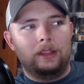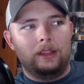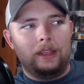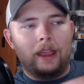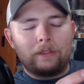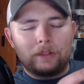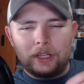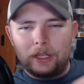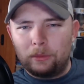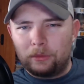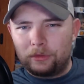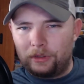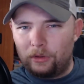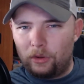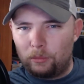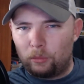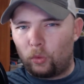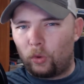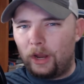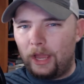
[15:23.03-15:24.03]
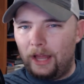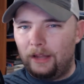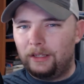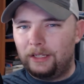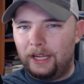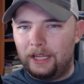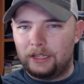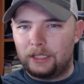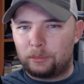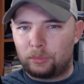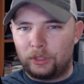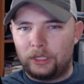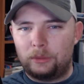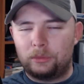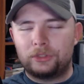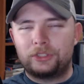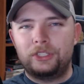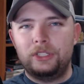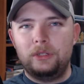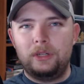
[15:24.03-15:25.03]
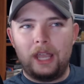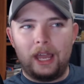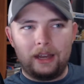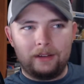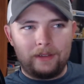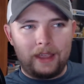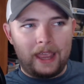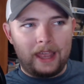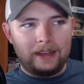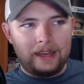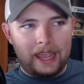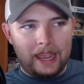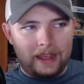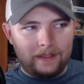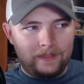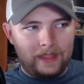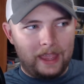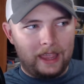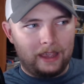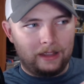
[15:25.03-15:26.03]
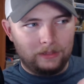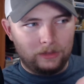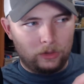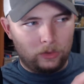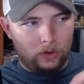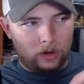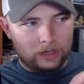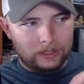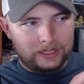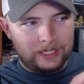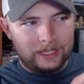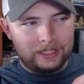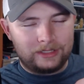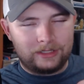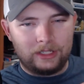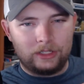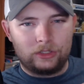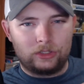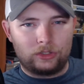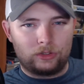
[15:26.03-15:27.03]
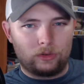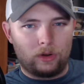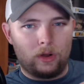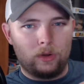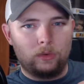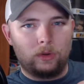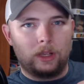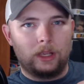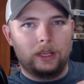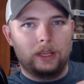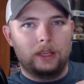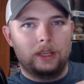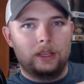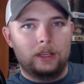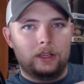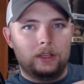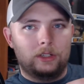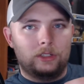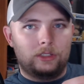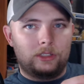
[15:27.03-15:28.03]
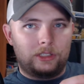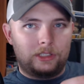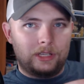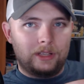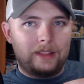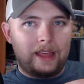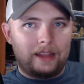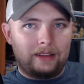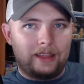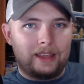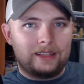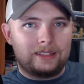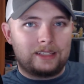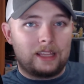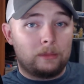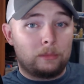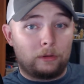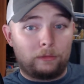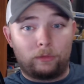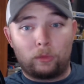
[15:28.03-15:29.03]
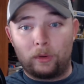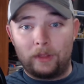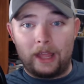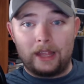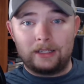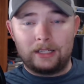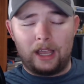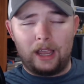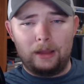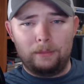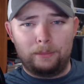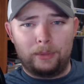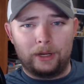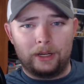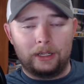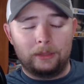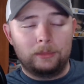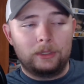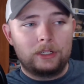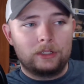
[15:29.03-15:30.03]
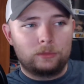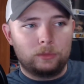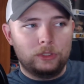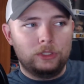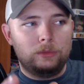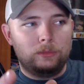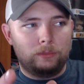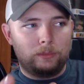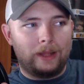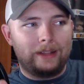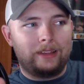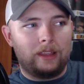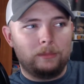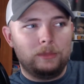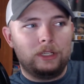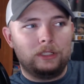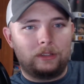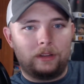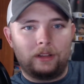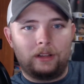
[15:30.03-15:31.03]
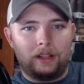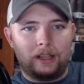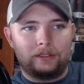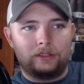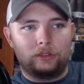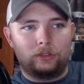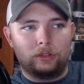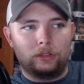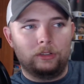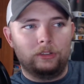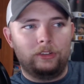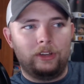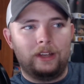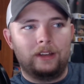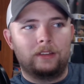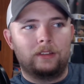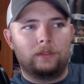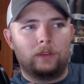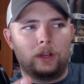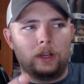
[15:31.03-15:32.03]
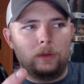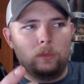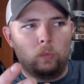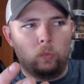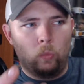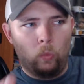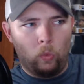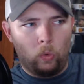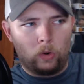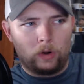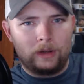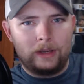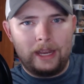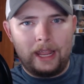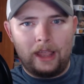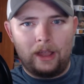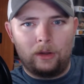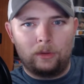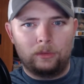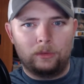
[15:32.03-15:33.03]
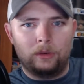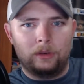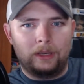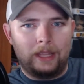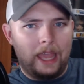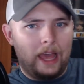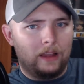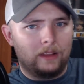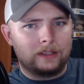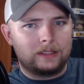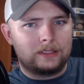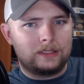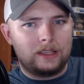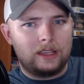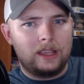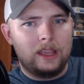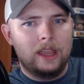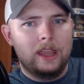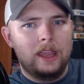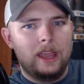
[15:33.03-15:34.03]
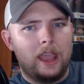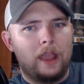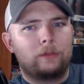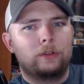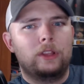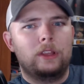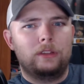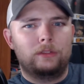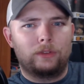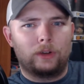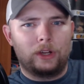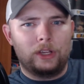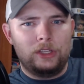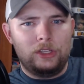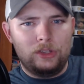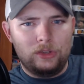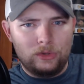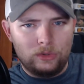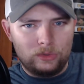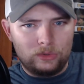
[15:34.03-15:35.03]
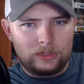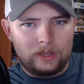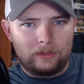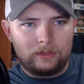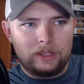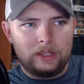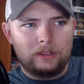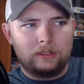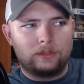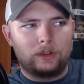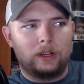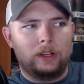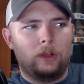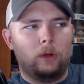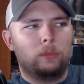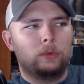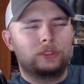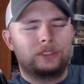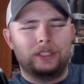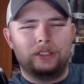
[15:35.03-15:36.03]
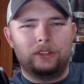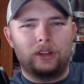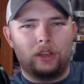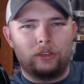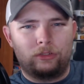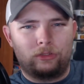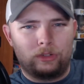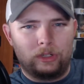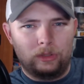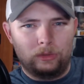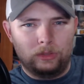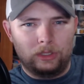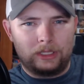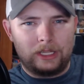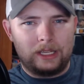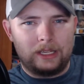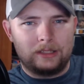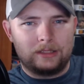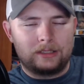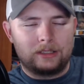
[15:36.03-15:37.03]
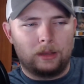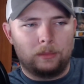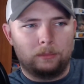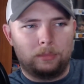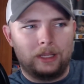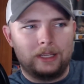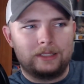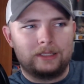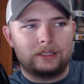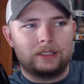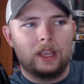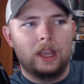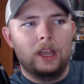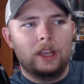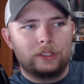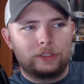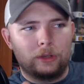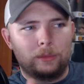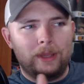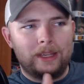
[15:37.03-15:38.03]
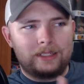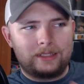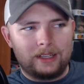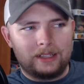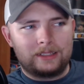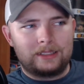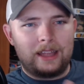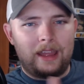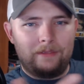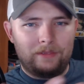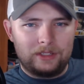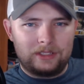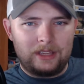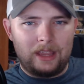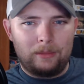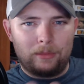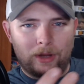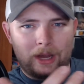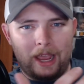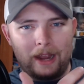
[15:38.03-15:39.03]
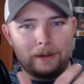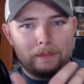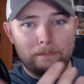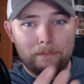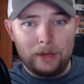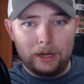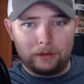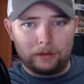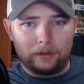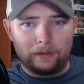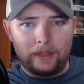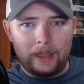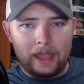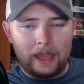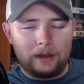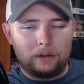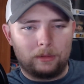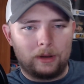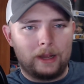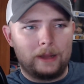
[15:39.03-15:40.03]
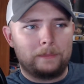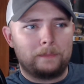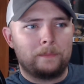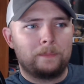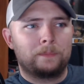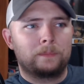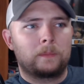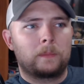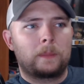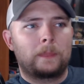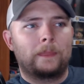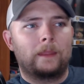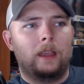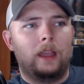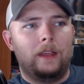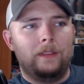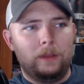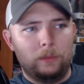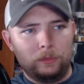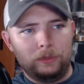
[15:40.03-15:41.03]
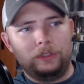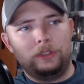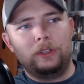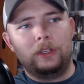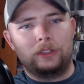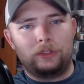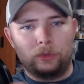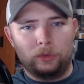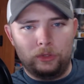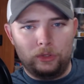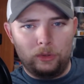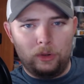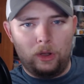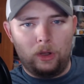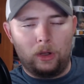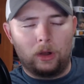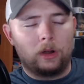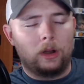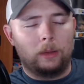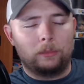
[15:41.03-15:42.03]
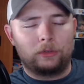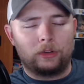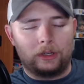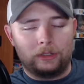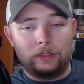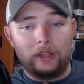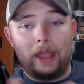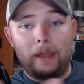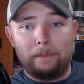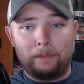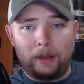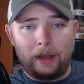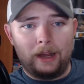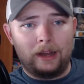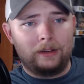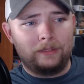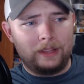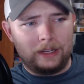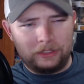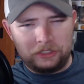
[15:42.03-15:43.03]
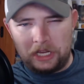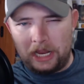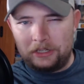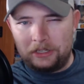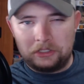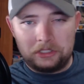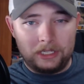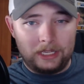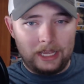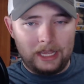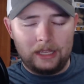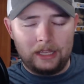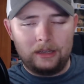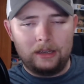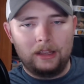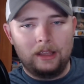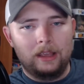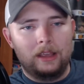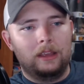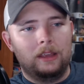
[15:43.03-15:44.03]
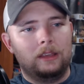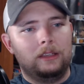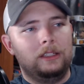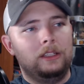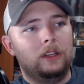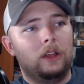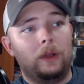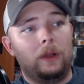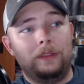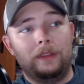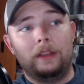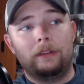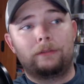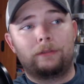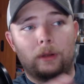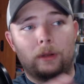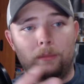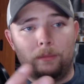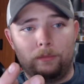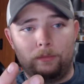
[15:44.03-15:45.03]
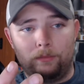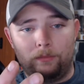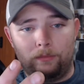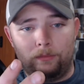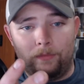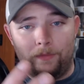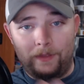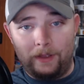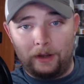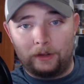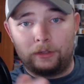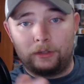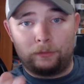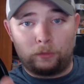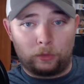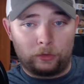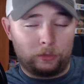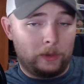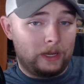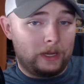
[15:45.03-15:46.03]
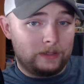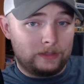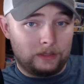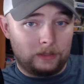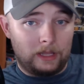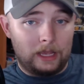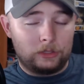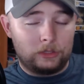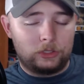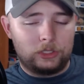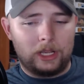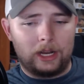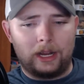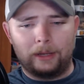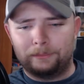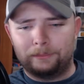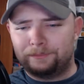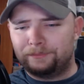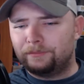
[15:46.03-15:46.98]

Everything was a little more elegant in the prequel, so you kind of had to add that little artistic stroke to that lightsaber for that time period, because by the time you get to the classic trilogy, it is a very worn down galaxy. Everything's very used. Everything's very almost industrial looking in some places. So it makes sense to have the saber kind of mirror that, right? And then when you get to to Empire, then it changed again, and then from there to Force Awakens and Last Jedi.